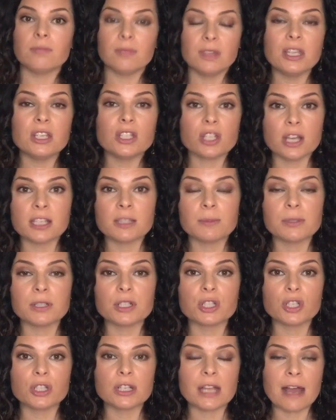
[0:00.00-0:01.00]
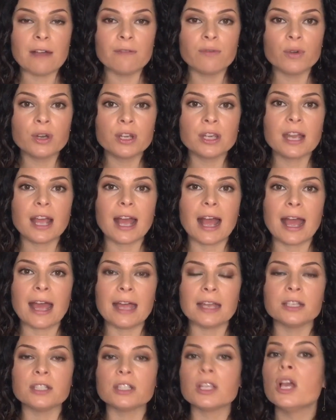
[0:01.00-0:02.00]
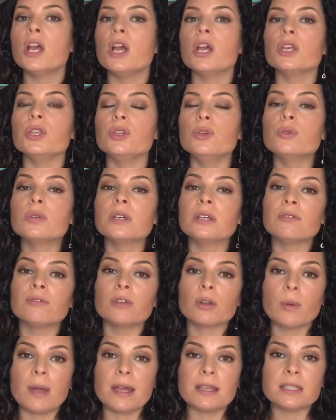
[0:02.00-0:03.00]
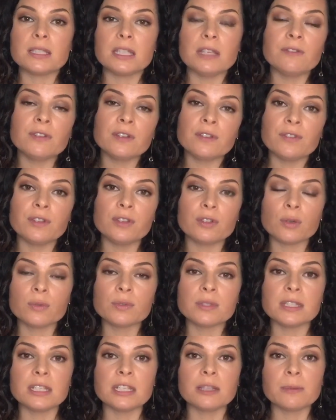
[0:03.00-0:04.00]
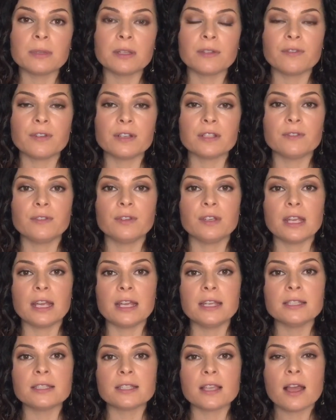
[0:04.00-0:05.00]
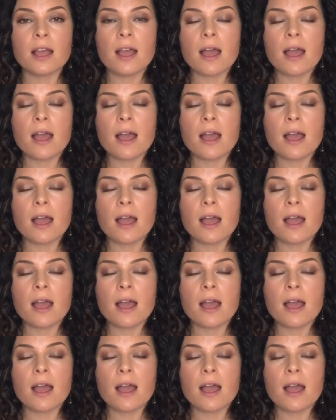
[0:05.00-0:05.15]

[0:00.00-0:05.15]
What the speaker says: Each hospital should have one, and you can request, even if you don't see them in the first few days,